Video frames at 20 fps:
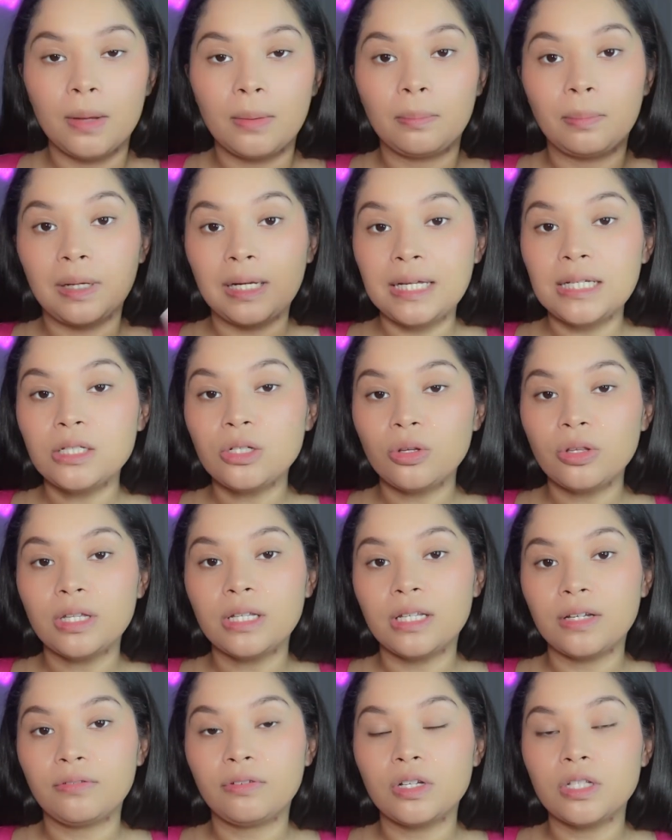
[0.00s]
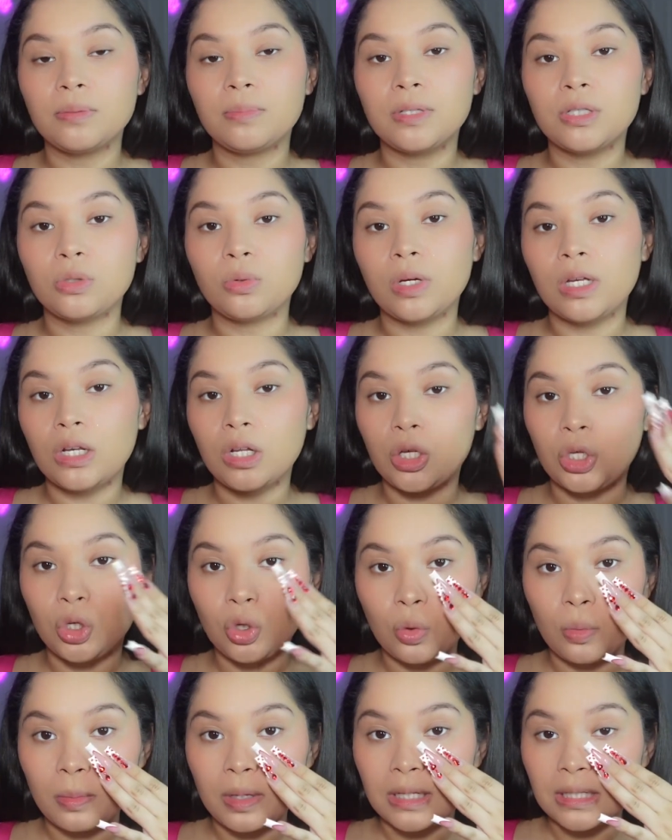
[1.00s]
Please know the difference between
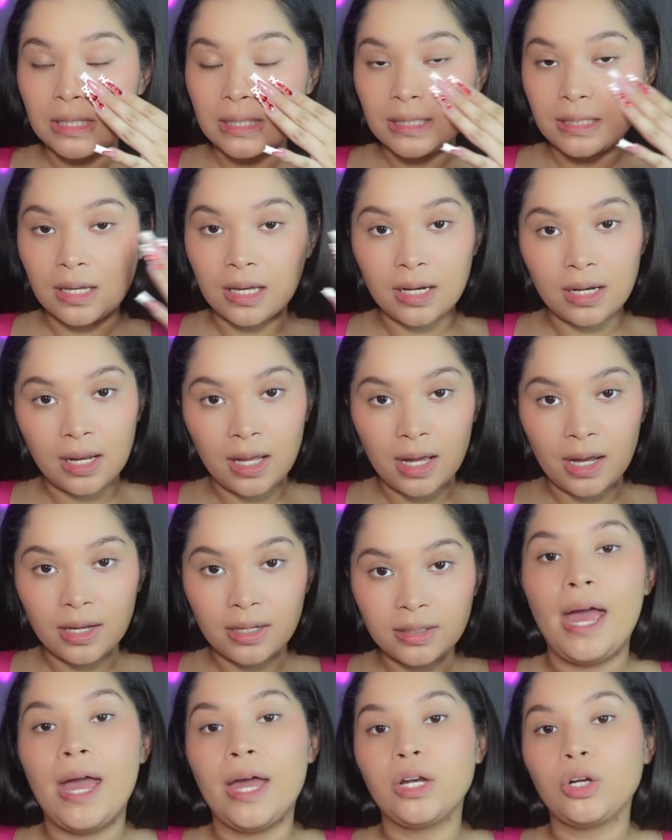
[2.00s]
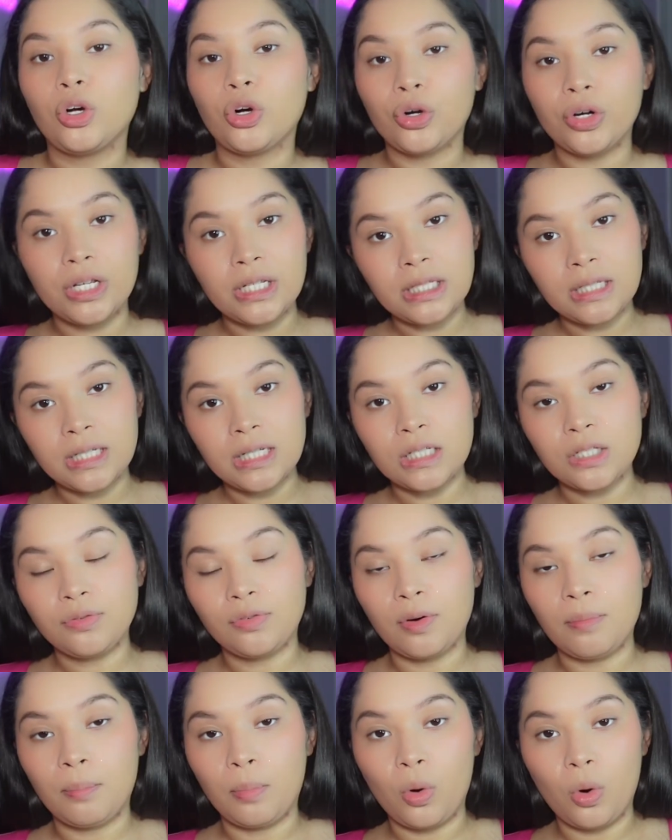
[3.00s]
human skin lines and creases
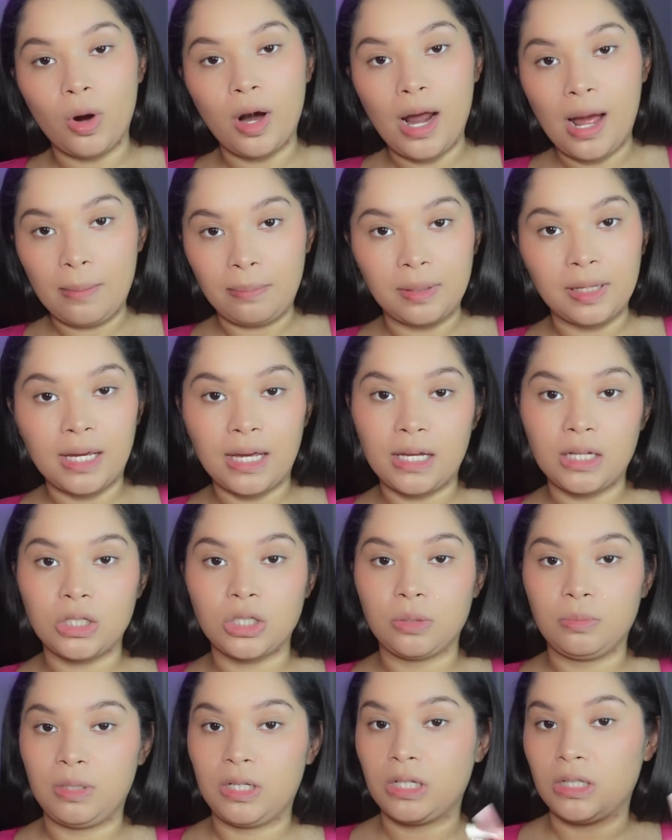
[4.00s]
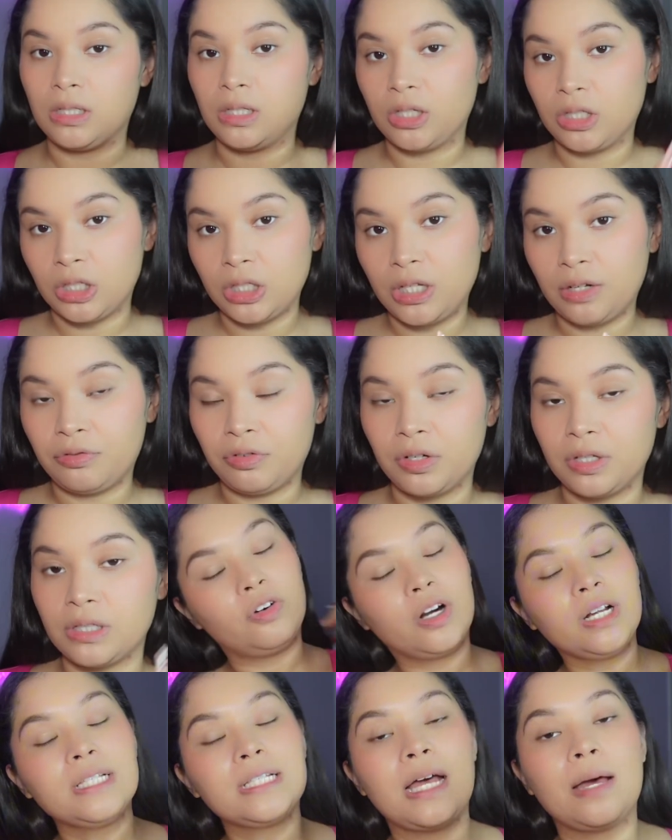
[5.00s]
from pore application because there's a difference.
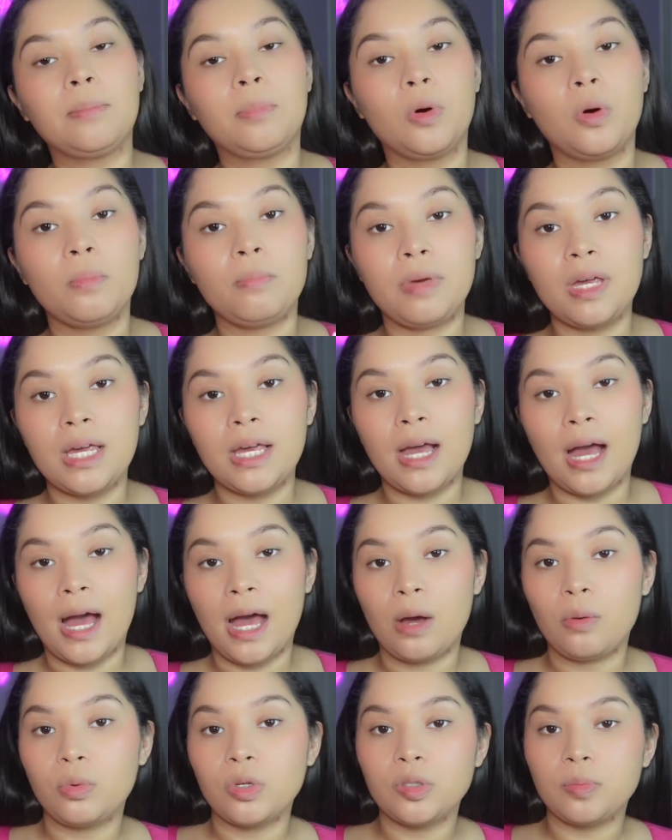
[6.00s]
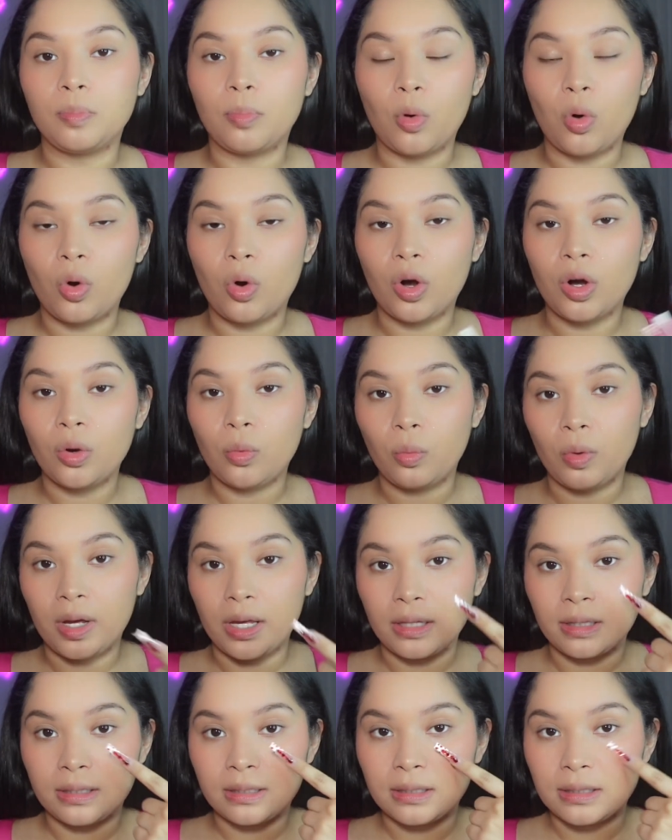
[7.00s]
For example, me, I was born
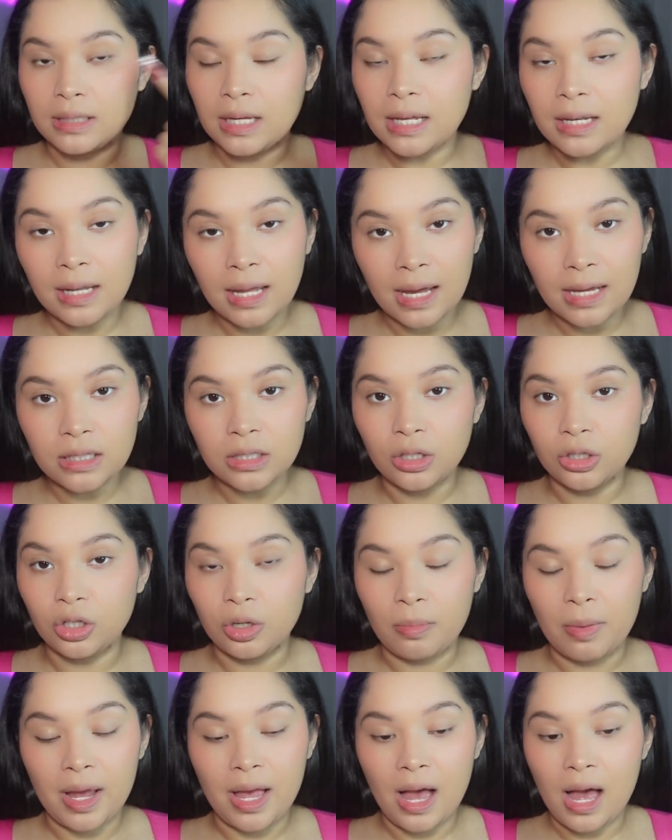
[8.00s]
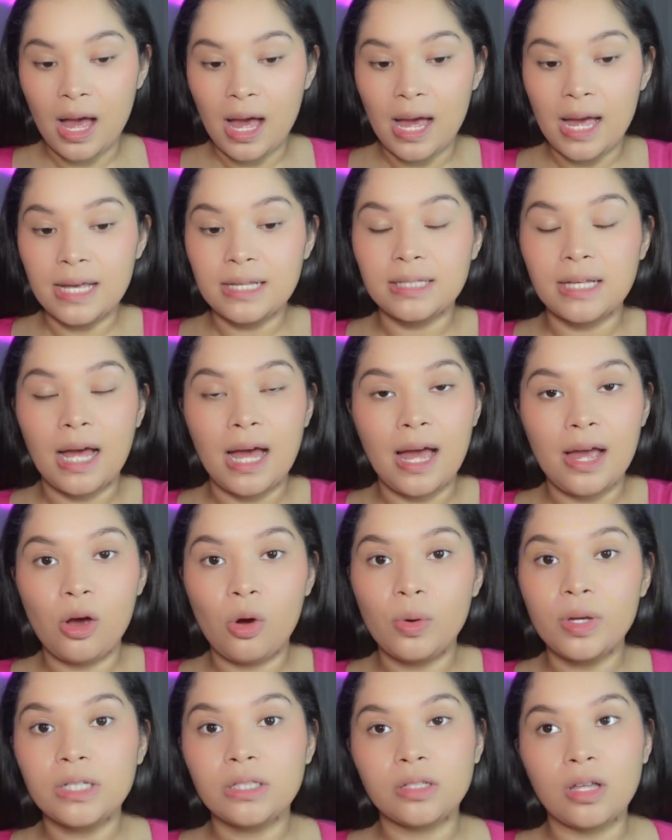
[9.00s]
with skin lines under my eyes. I
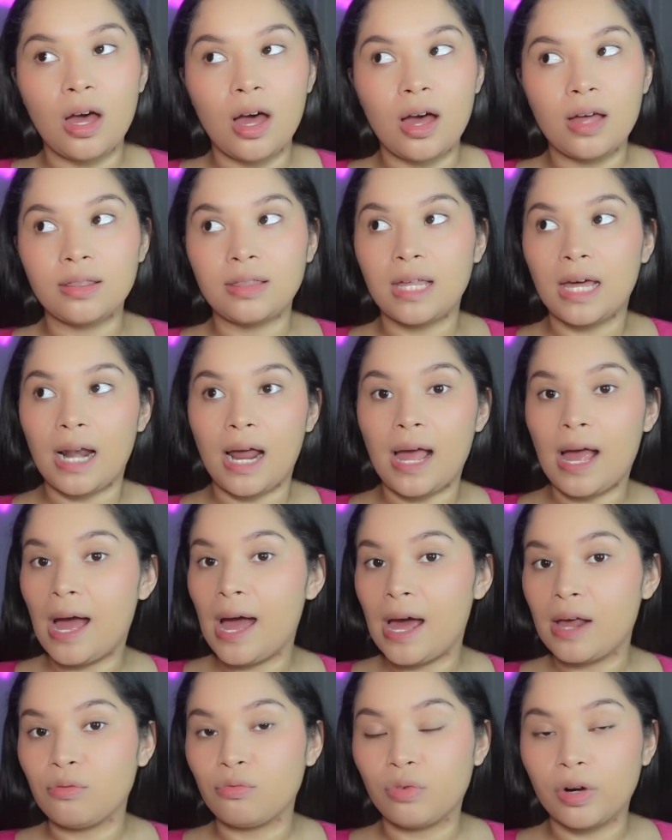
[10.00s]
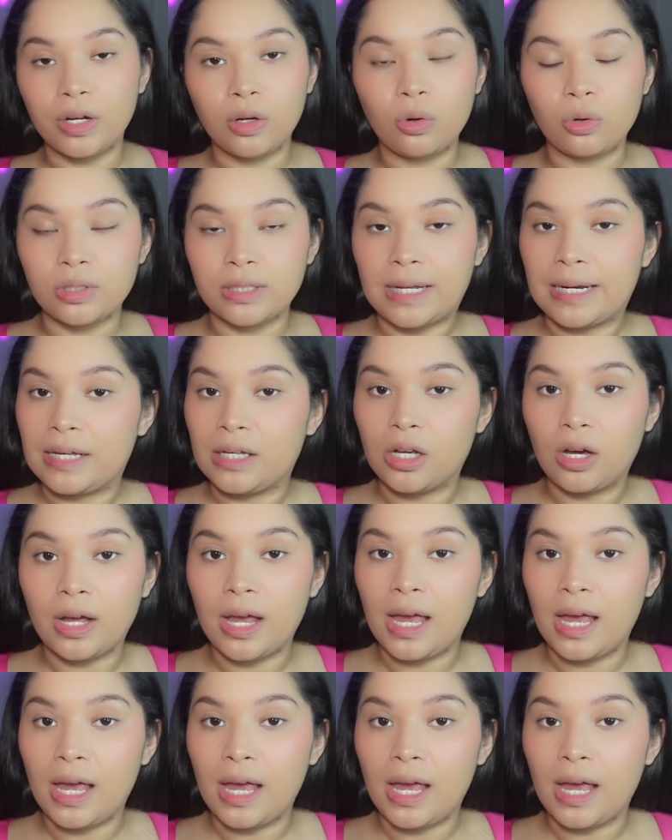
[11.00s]
always thought that I had wrinkles at a young